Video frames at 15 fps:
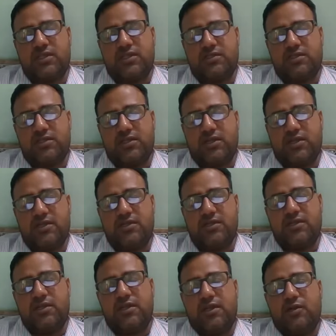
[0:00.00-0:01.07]
at the rate
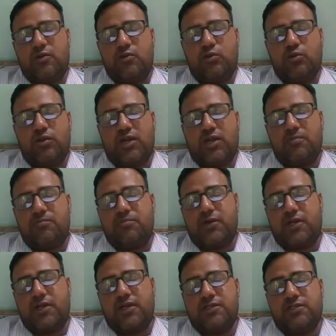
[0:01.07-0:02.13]
2 gram
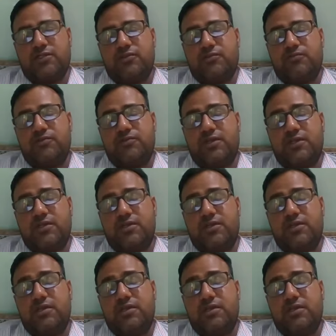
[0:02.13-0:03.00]
per kg of seed